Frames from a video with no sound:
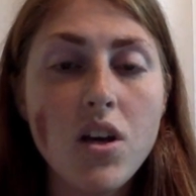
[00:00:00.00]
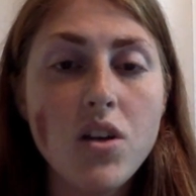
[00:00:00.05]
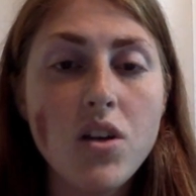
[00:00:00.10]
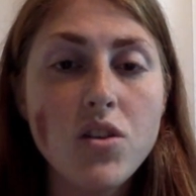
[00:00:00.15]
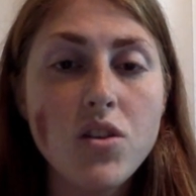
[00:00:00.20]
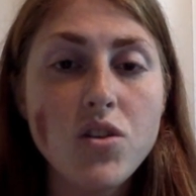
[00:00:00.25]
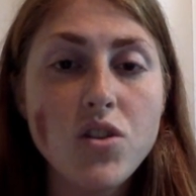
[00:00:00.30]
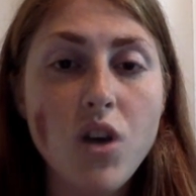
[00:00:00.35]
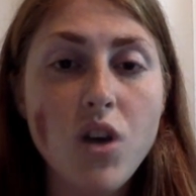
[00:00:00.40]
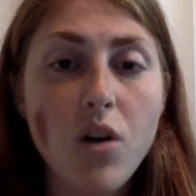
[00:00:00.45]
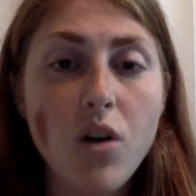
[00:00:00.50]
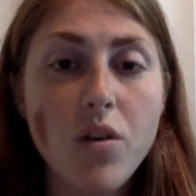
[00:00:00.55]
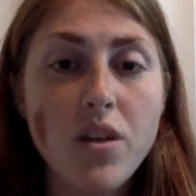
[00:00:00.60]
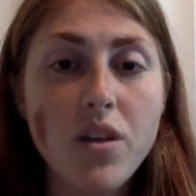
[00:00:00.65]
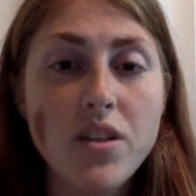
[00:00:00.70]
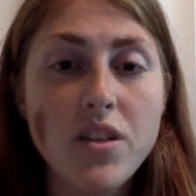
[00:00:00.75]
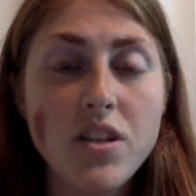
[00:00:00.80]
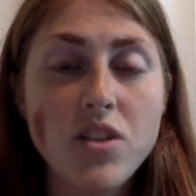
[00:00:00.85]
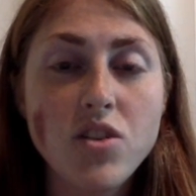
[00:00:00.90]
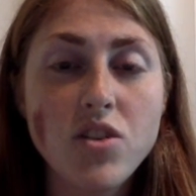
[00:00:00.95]
So
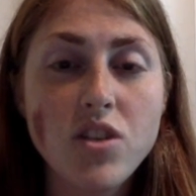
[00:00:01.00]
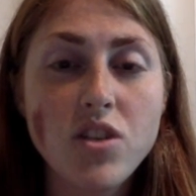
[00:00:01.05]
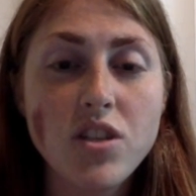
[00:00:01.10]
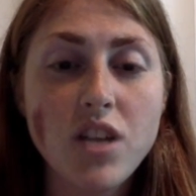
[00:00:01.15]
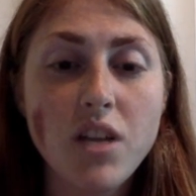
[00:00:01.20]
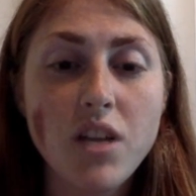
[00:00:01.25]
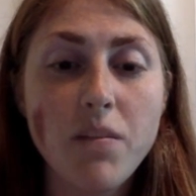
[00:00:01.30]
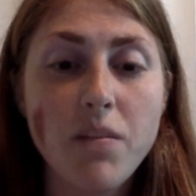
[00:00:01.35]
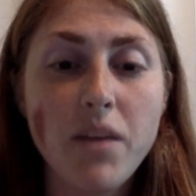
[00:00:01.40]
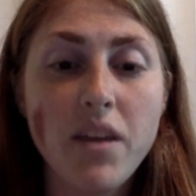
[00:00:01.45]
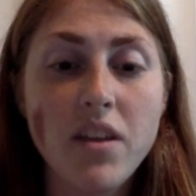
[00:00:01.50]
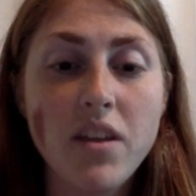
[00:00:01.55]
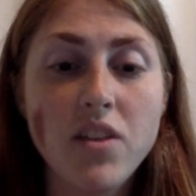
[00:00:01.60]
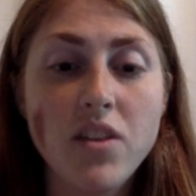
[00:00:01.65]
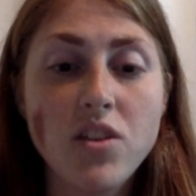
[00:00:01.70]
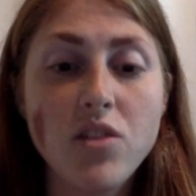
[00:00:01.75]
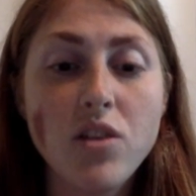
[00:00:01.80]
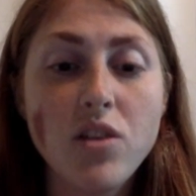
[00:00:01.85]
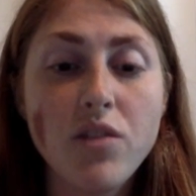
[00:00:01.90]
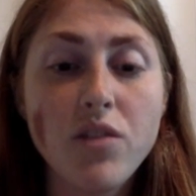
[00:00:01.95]
this is just going to be the
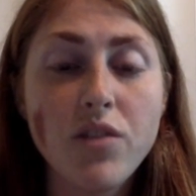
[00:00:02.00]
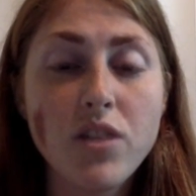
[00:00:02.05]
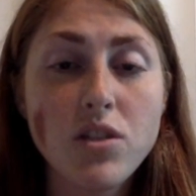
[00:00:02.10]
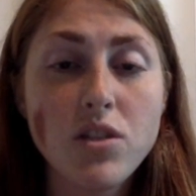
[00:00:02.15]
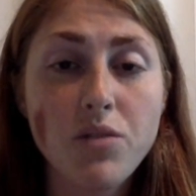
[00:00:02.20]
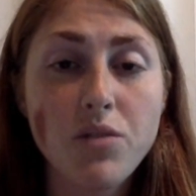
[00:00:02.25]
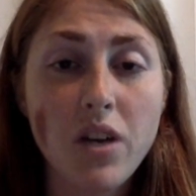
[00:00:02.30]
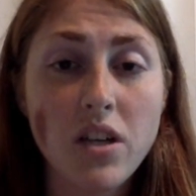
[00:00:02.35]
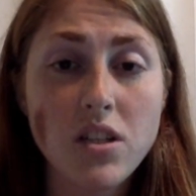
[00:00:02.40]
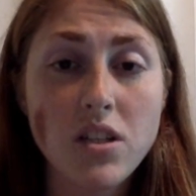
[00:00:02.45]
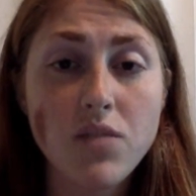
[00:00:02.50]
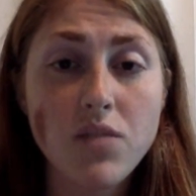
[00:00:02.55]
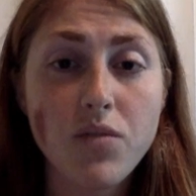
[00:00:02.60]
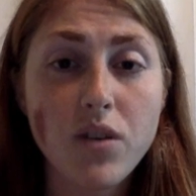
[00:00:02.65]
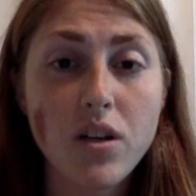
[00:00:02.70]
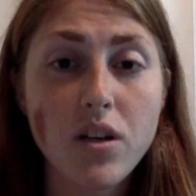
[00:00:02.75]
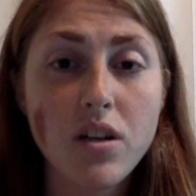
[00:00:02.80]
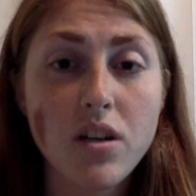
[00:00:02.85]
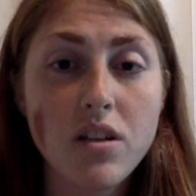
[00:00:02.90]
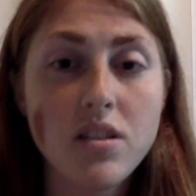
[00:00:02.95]
two different
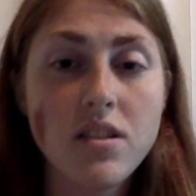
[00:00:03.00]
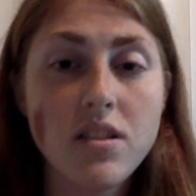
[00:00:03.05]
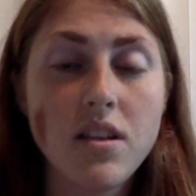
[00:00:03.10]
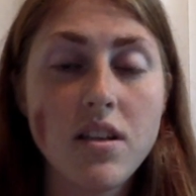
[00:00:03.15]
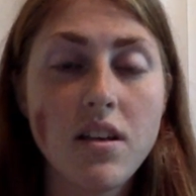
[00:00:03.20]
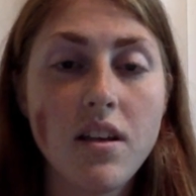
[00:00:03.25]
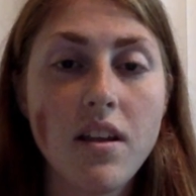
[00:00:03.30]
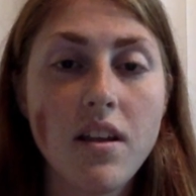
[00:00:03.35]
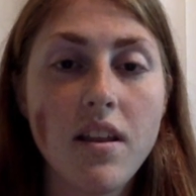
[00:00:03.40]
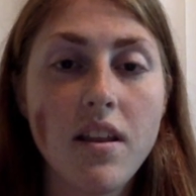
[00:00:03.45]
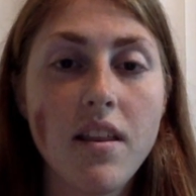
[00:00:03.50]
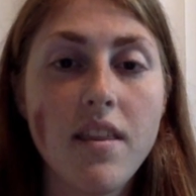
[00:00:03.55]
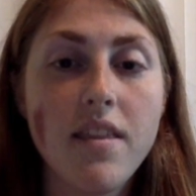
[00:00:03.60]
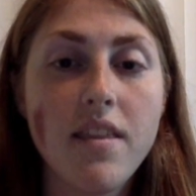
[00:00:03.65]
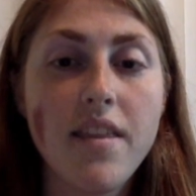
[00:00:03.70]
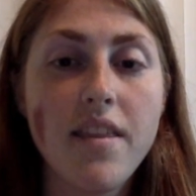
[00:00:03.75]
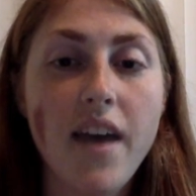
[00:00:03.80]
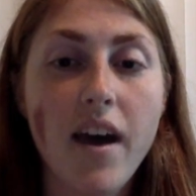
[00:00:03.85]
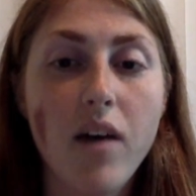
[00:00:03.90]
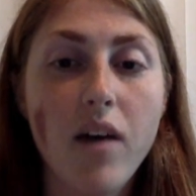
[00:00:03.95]
transfers
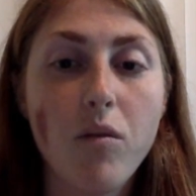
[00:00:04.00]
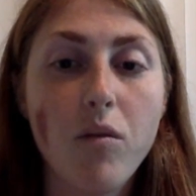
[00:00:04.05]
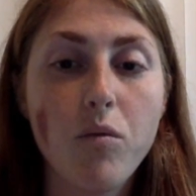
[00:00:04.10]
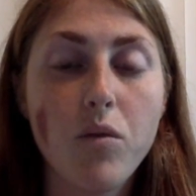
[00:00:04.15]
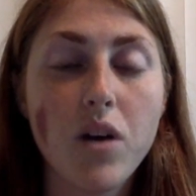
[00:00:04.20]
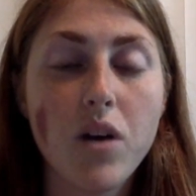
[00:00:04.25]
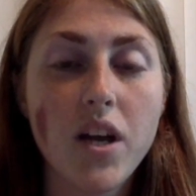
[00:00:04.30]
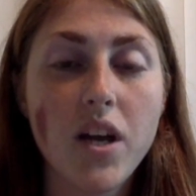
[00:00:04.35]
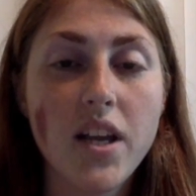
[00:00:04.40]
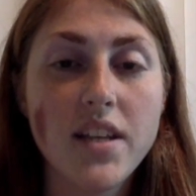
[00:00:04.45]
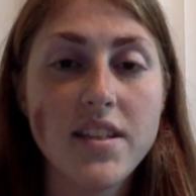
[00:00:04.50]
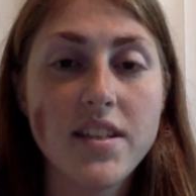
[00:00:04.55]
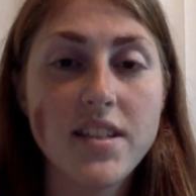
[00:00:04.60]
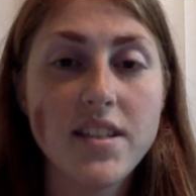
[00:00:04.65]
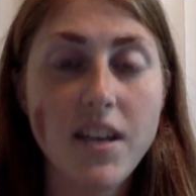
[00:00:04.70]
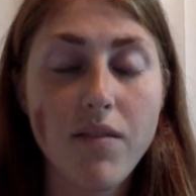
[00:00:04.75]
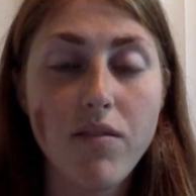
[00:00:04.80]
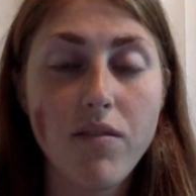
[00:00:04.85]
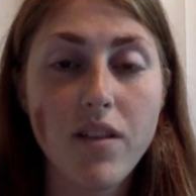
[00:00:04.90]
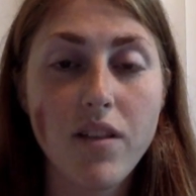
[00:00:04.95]
that would
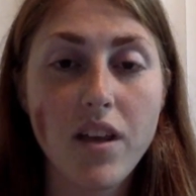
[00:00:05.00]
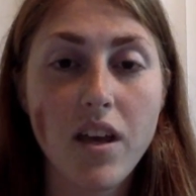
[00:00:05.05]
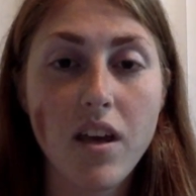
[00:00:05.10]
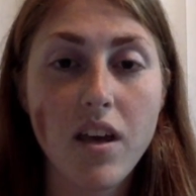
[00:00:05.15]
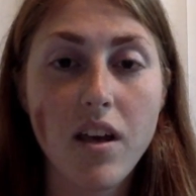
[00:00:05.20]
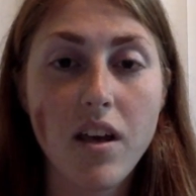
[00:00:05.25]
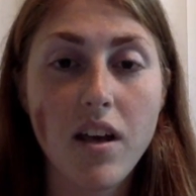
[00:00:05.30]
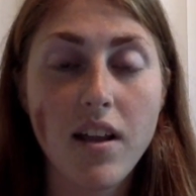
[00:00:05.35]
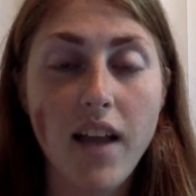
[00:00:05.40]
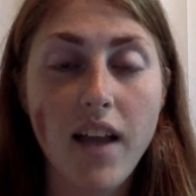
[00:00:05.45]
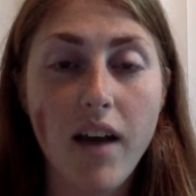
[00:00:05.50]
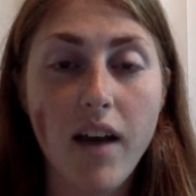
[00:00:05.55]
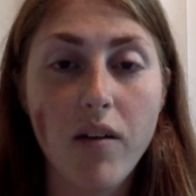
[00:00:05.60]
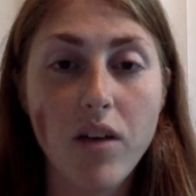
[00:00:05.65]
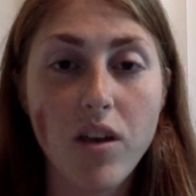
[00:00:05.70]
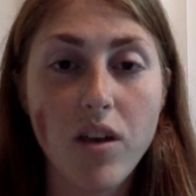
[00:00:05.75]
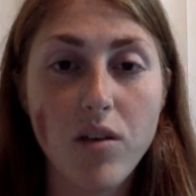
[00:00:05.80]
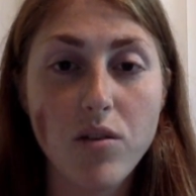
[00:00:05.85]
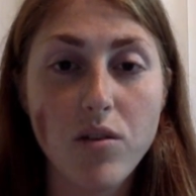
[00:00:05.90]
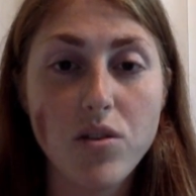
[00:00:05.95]
safely allow
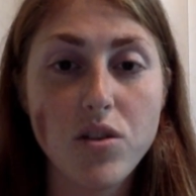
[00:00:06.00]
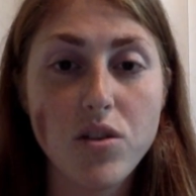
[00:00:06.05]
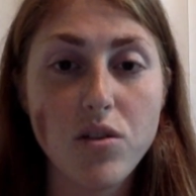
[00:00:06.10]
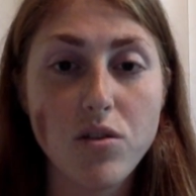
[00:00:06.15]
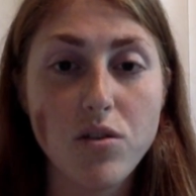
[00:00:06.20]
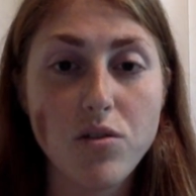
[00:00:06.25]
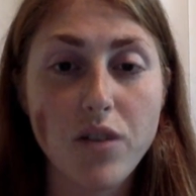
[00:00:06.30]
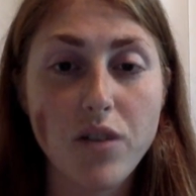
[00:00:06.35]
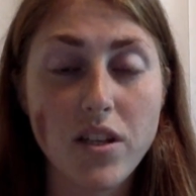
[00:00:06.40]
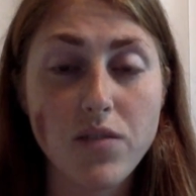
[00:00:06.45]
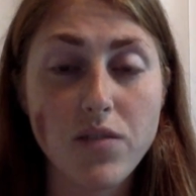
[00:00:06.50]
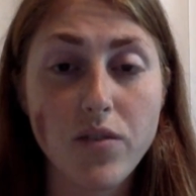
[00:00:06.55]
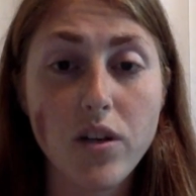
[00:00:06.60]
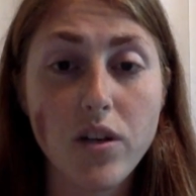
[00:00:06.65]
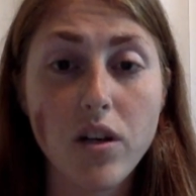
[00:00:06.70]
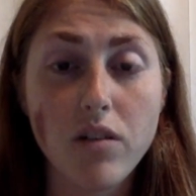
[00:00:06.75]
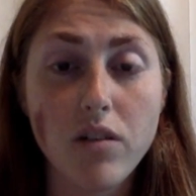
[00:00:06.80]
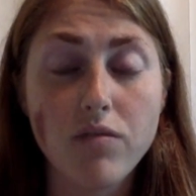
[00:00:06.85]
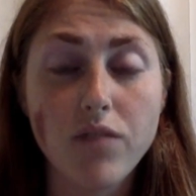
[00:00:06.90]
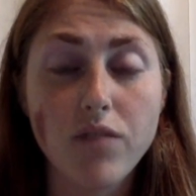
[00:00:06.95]
you to transfer
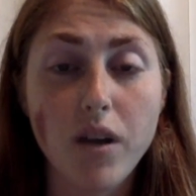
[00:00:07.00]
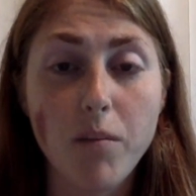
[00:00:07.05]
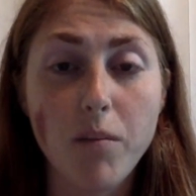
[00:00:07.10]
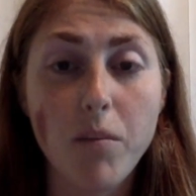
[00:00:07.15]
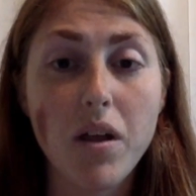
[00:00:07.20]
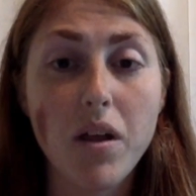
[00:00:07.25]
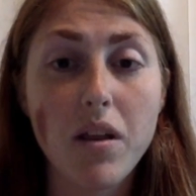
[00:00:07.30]
her from